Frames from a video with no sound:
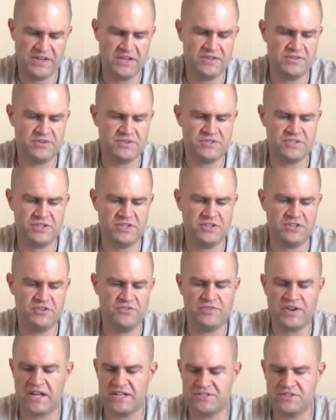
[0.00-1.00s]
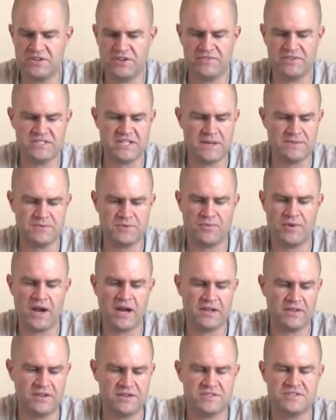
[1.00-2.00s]
They either, you've got two different types of
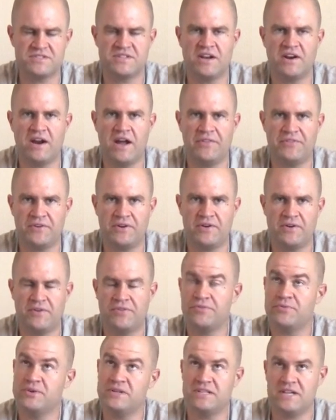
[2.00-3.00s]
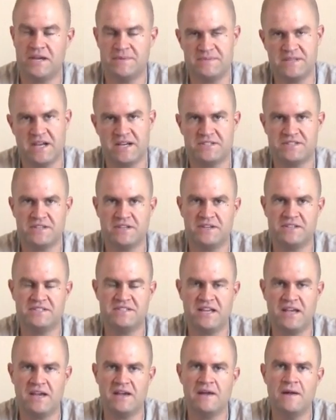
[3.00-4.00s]
rocket launchers that are out there, or three types actually,
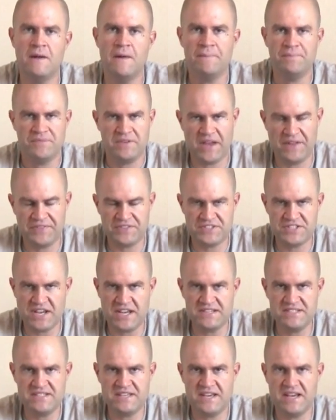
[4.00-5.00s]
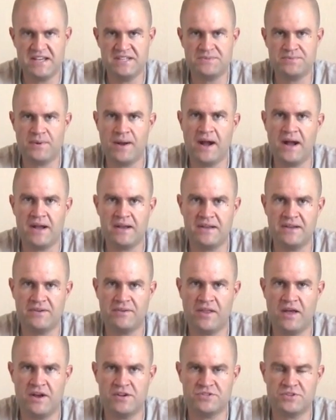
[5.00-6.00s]
I'd say. You got the JCS
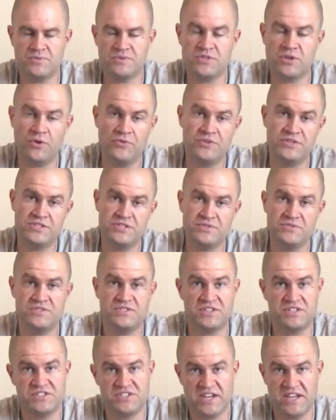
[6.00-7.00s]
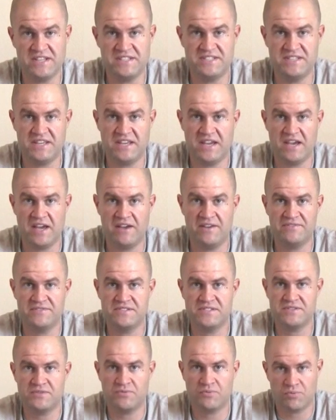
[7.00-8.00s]
rocket launcher, which only shoots the
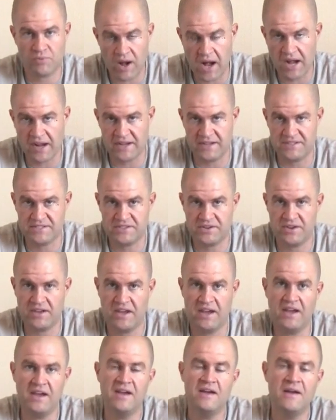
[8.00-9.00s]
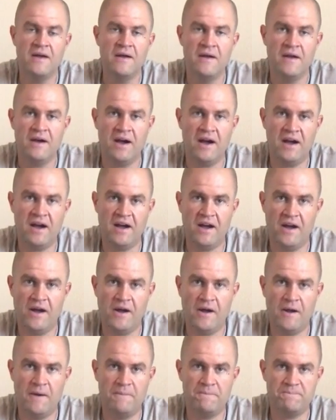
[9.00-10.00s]
JCS rockets, okay?
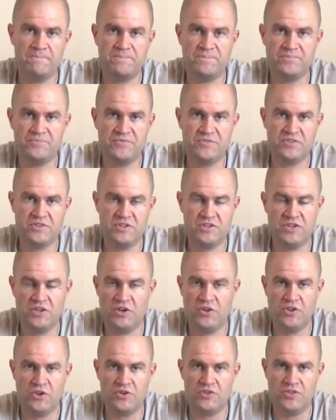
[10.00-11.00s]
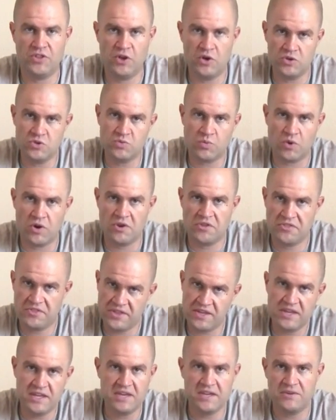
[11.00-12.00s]
Those were
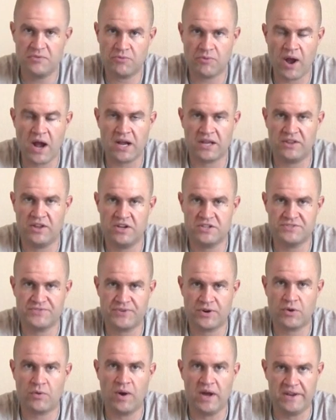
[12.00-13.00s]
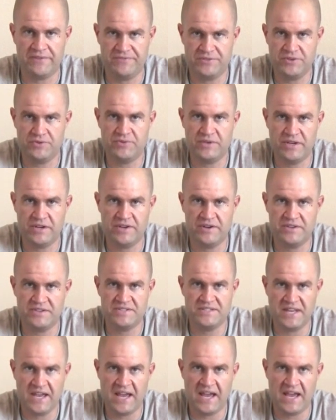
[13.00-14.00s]
the rocket launcher for quite a few
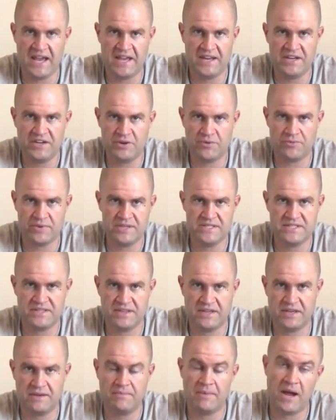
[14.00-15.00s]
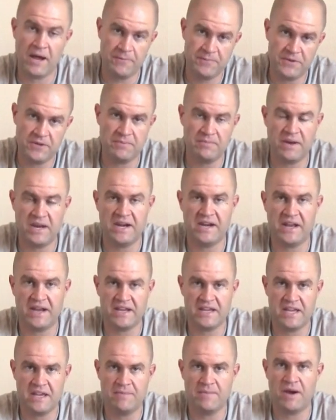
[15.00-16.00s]
years, and here recently, in my opinion,
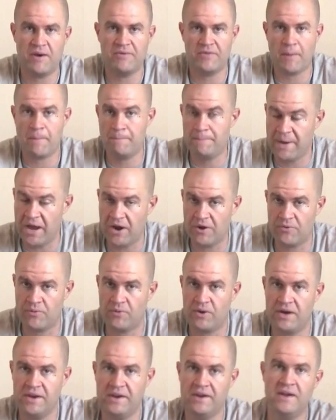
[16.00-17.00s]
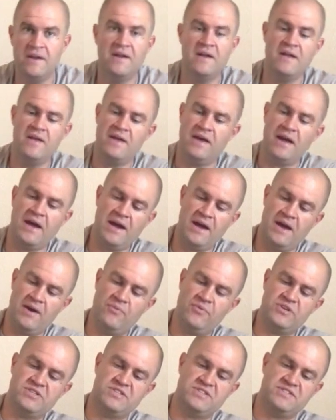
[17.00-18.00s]
Metadyne came out with a better one,
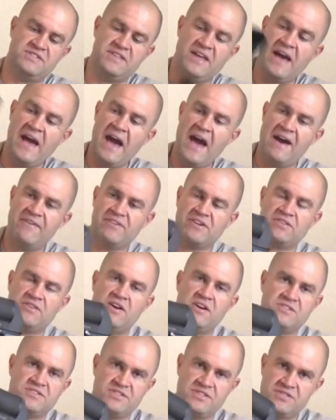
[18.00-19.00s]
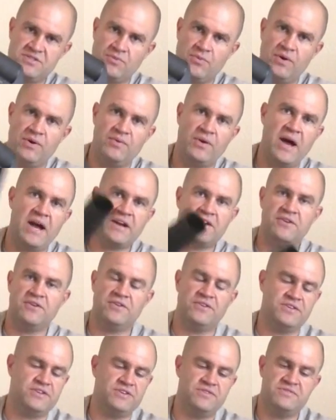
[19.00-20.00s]
and which is the Havoc launcher. This is the one I
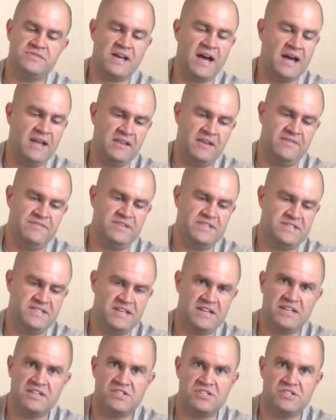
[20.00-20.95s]
currently use. I love this thing.